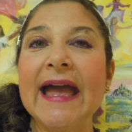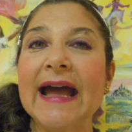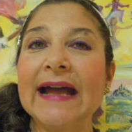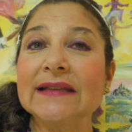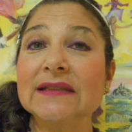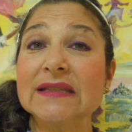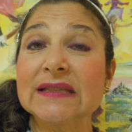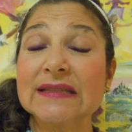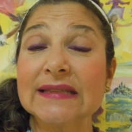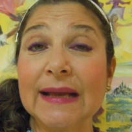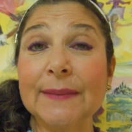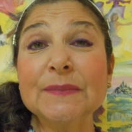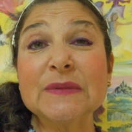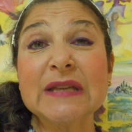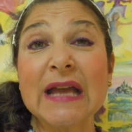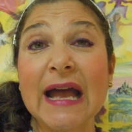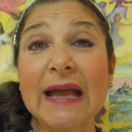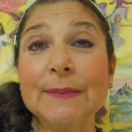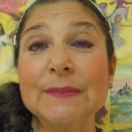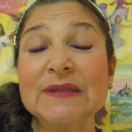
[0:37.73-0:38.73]
And
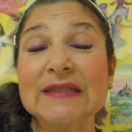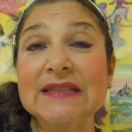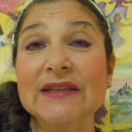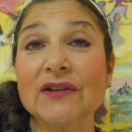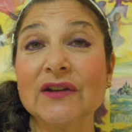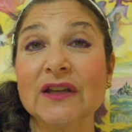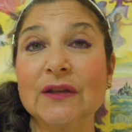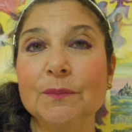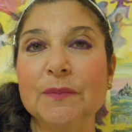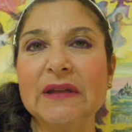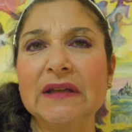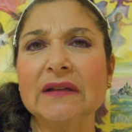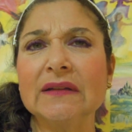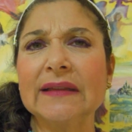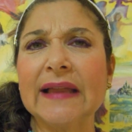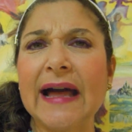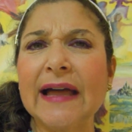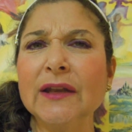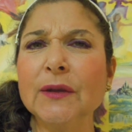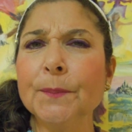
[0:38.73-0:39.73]
sometimes there can be a
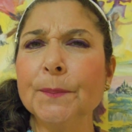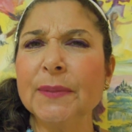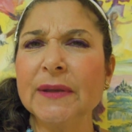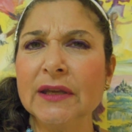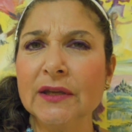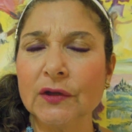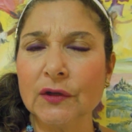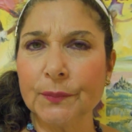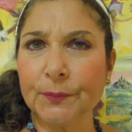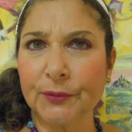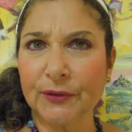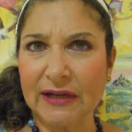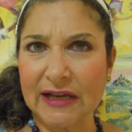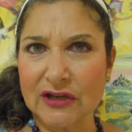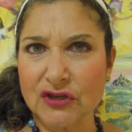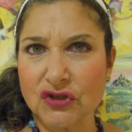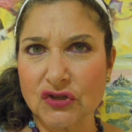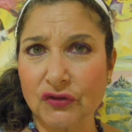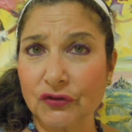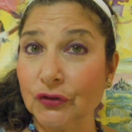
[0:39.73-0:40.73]
lot of peer
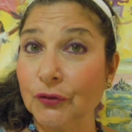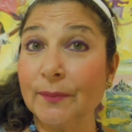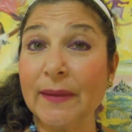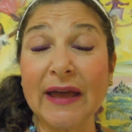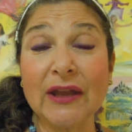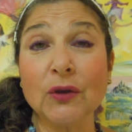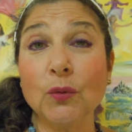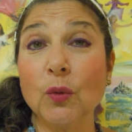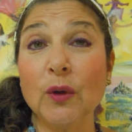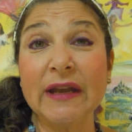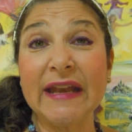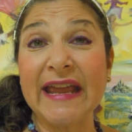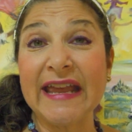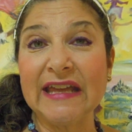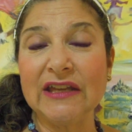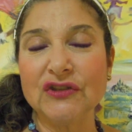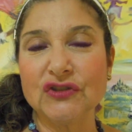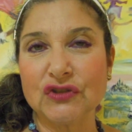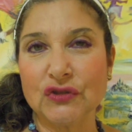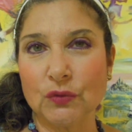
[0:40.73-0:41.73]
pressure, no matter what
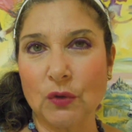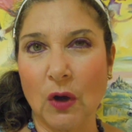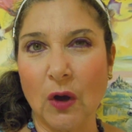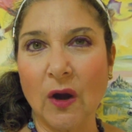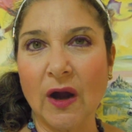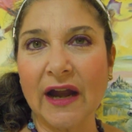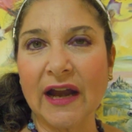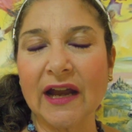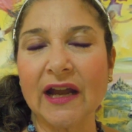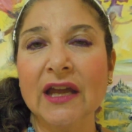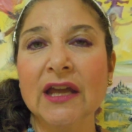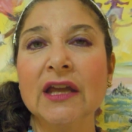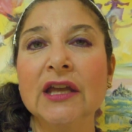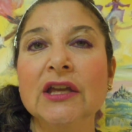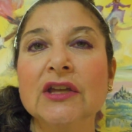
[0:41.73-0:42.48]
age you are,